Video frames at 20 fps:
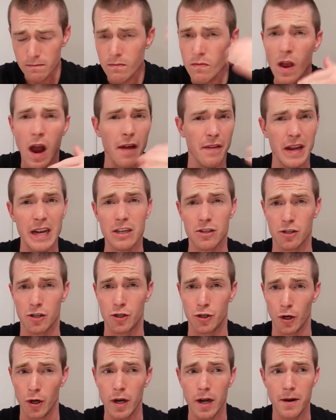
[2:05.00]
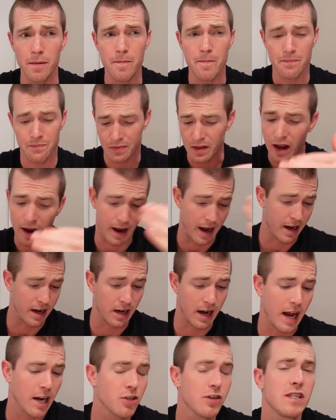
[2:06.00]
I think it's good. I could
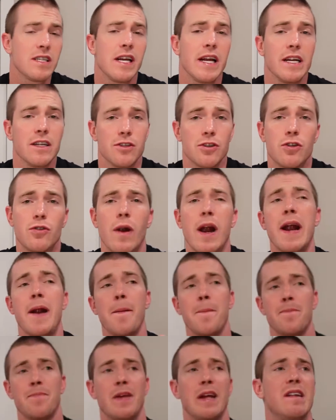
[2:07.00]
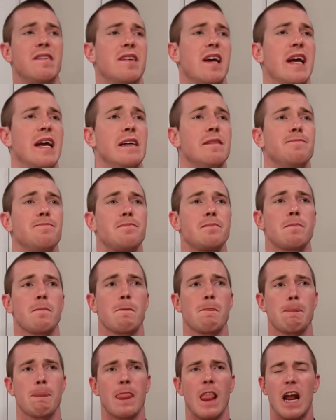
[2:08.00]
actually say it's great. It's
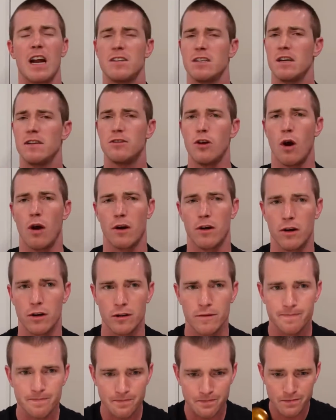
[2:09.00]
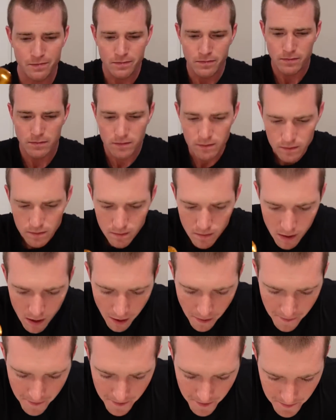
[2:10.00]
a darker,
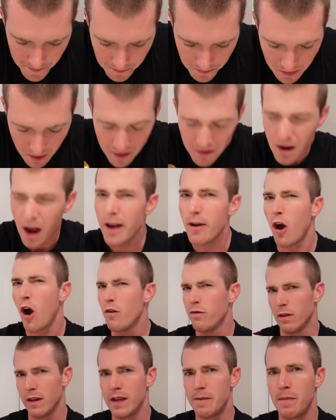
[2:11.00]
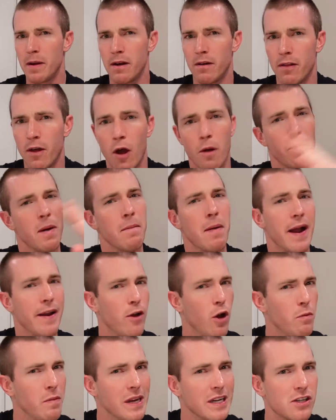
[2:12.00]
not overly bitter though, but by
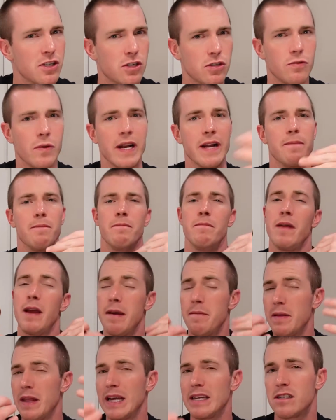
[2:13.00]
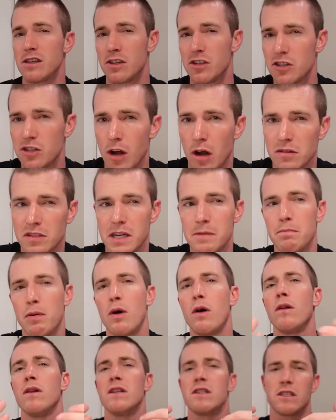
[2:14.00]
no means sweet. Maybe that's the salty
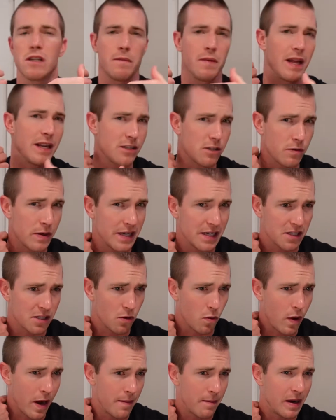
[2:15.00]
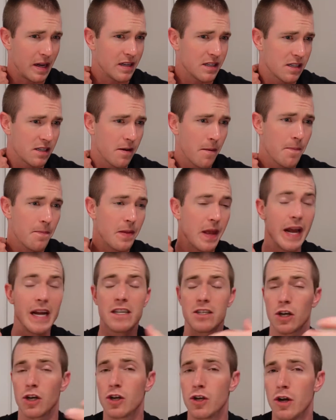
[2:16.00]
pulling some of that sweetness away, but it's
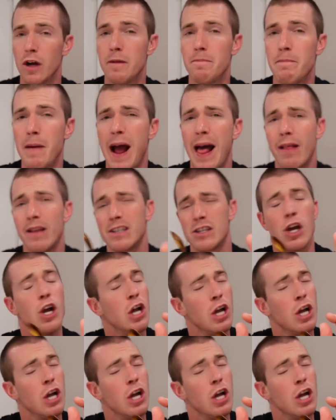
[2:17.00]
a good balance.